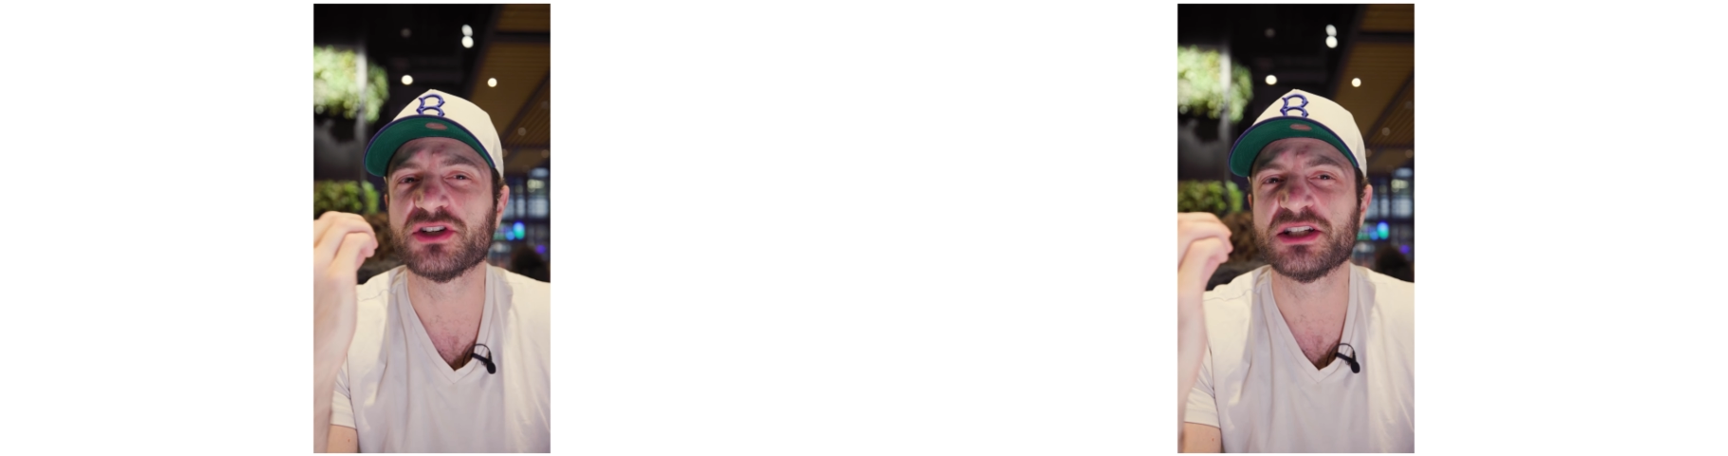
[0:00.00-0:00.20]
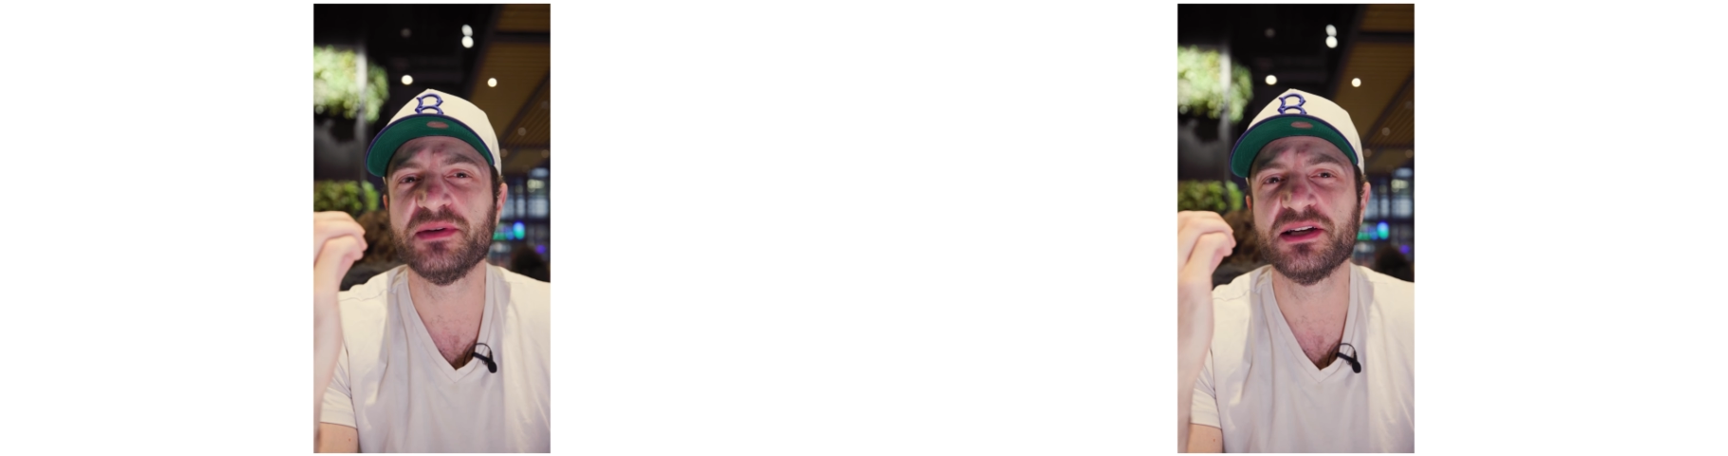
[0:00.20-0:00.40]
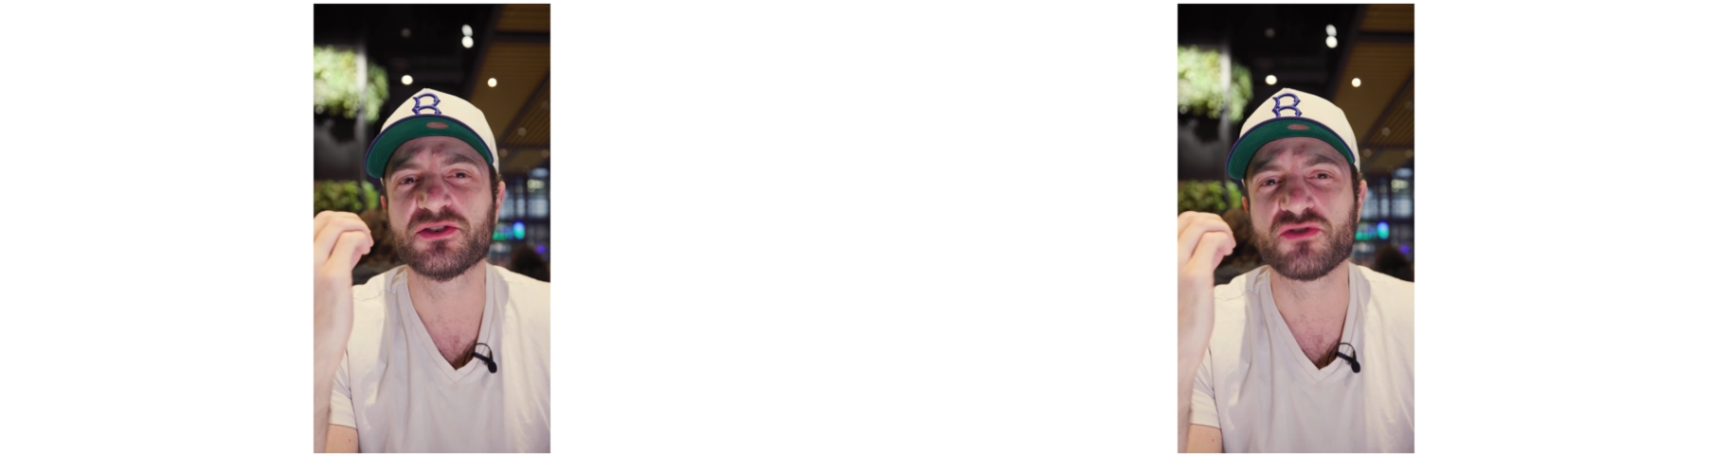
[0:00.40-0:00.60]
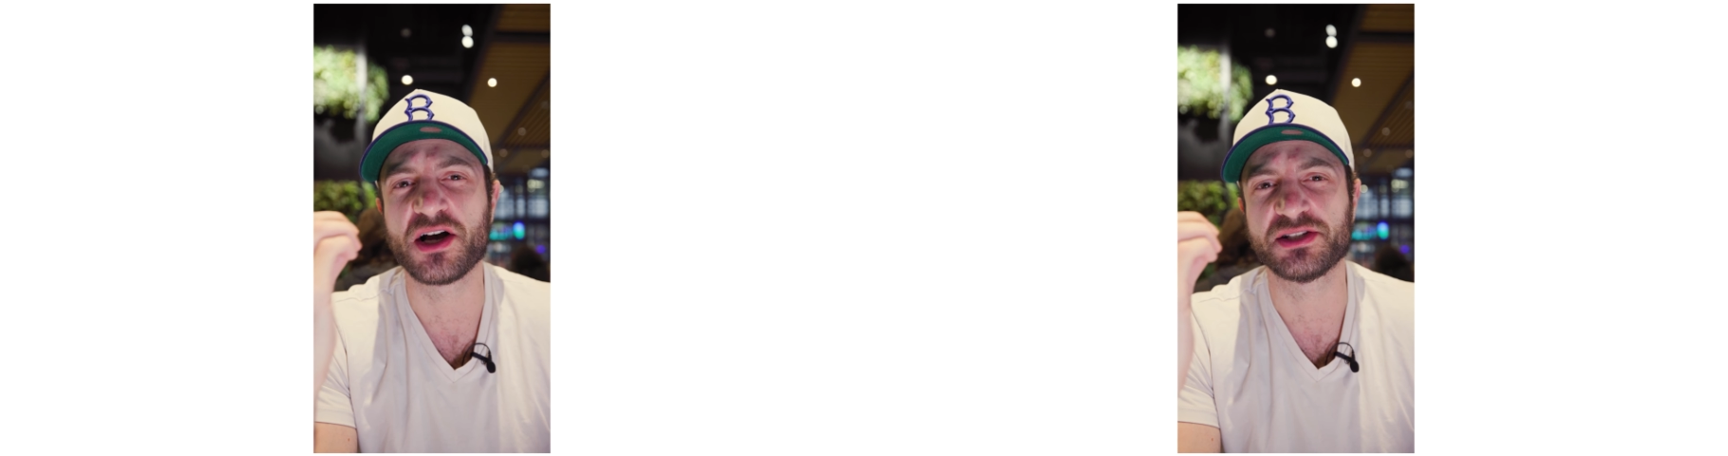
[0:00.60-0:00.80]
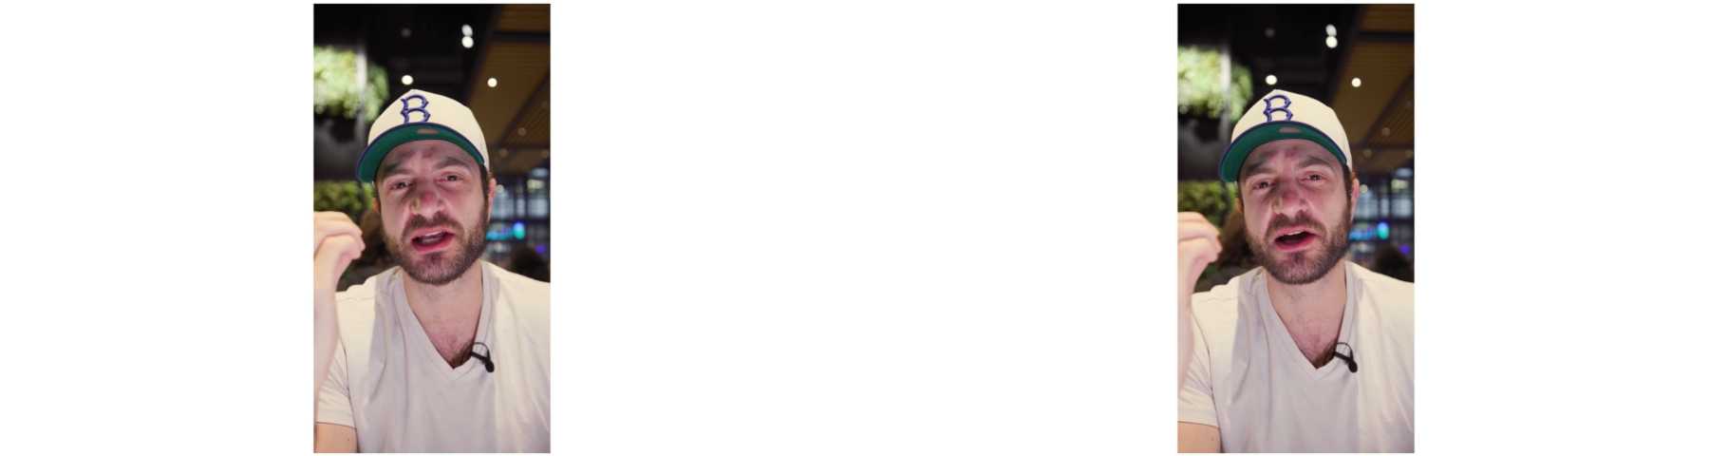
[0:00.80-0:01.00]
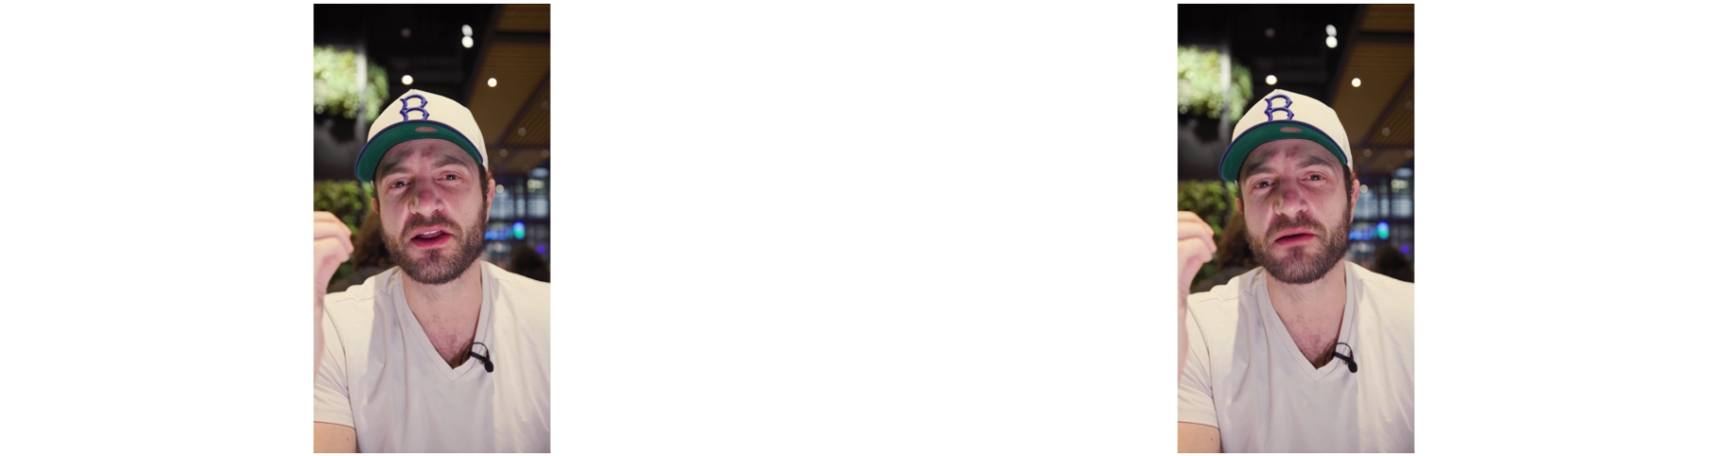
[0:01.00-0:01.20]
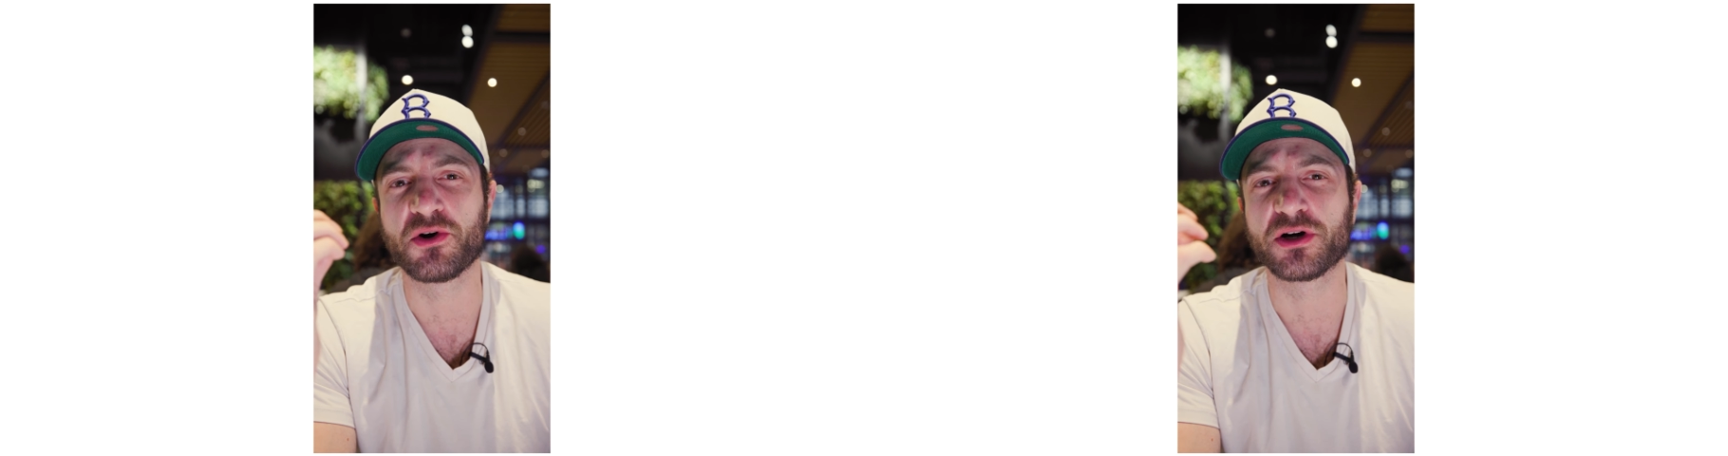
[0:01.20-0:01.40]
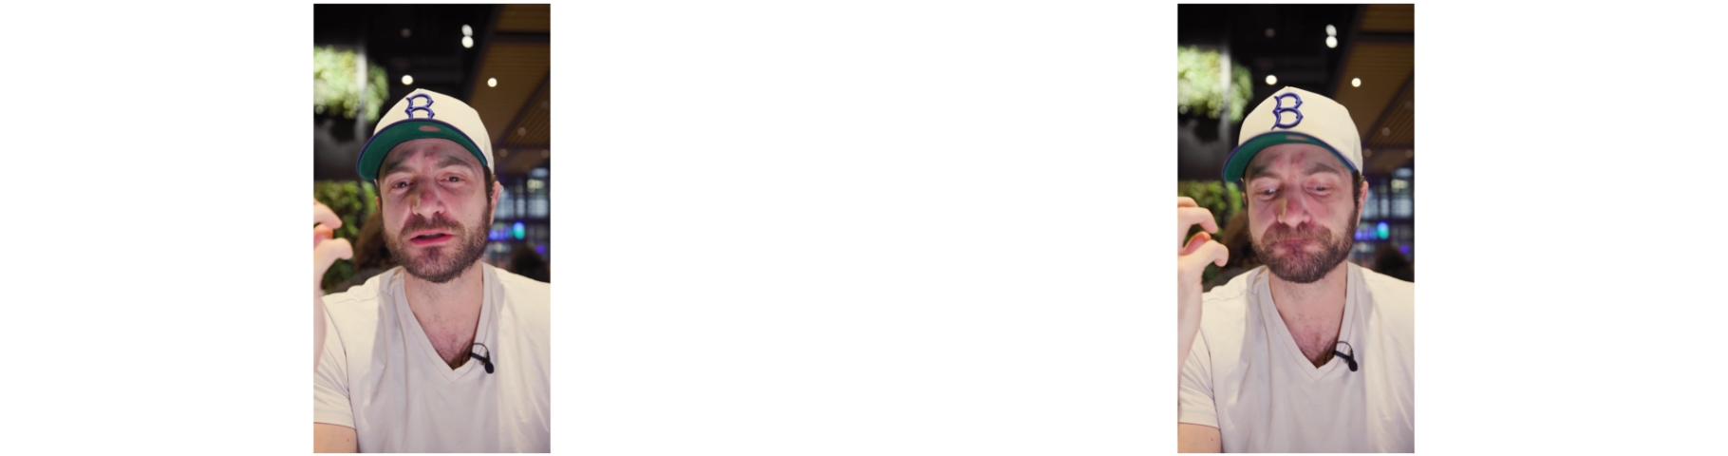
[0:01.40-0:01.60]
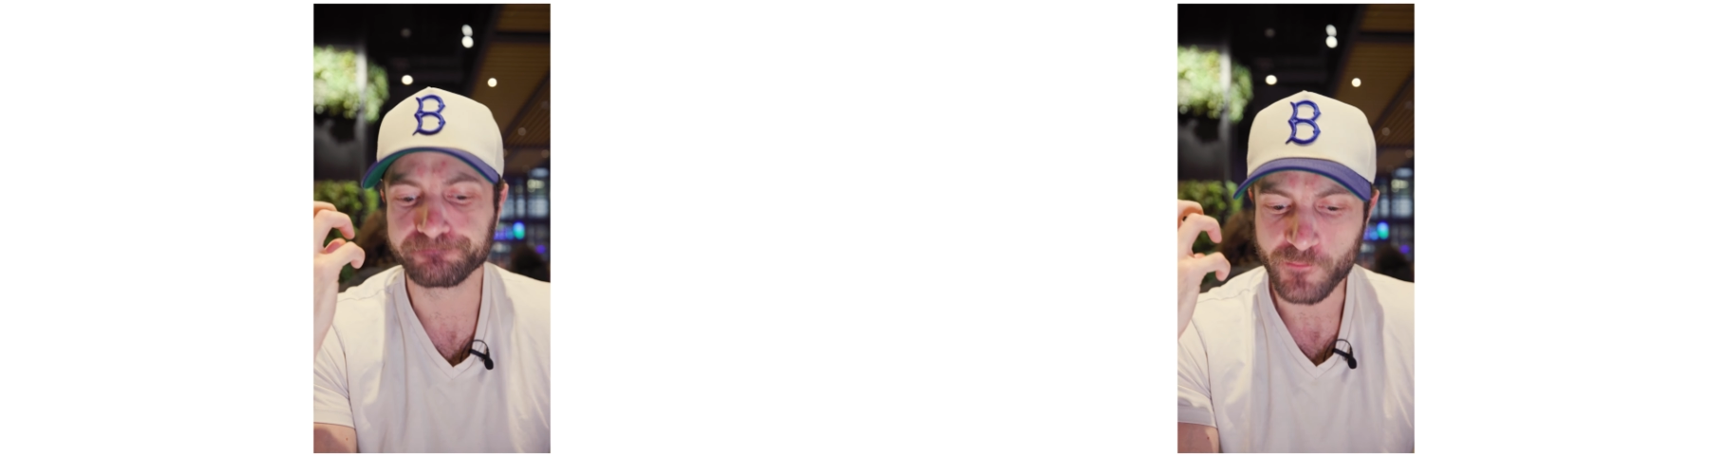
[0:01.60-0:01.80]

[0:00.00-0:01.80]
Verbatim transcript: crispy crust they got on the burger